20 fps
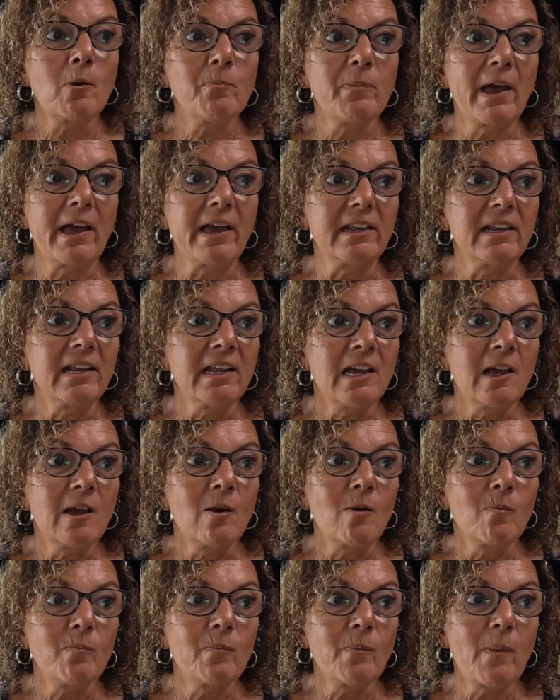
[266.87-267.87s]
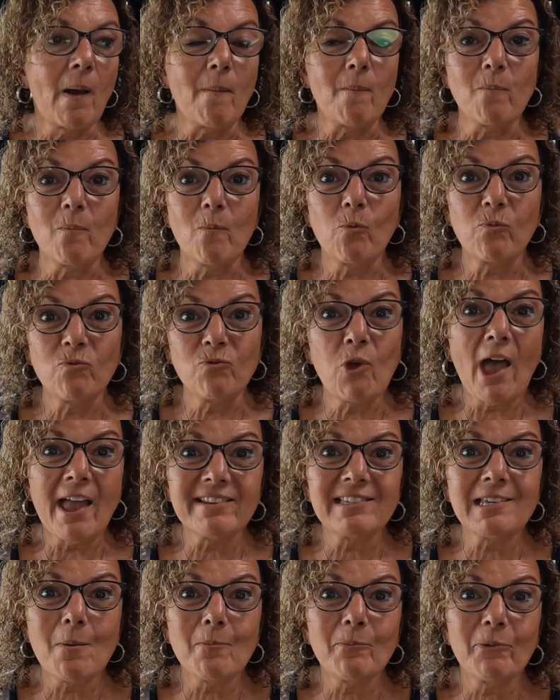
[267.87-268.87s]
But
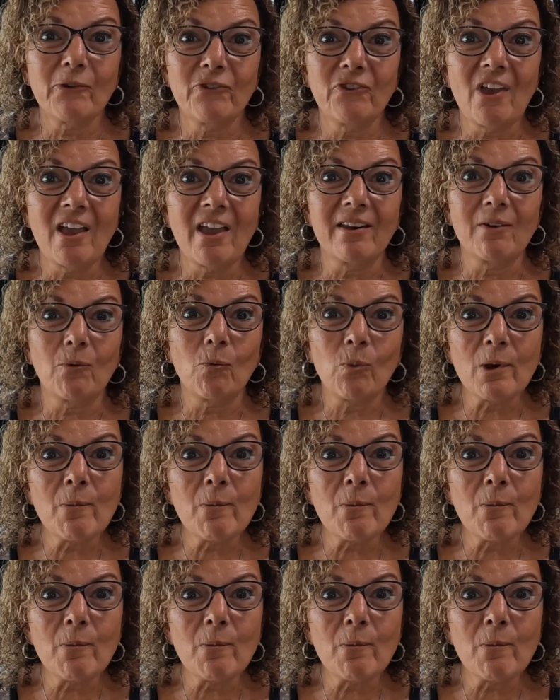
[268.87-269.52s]
that 10%,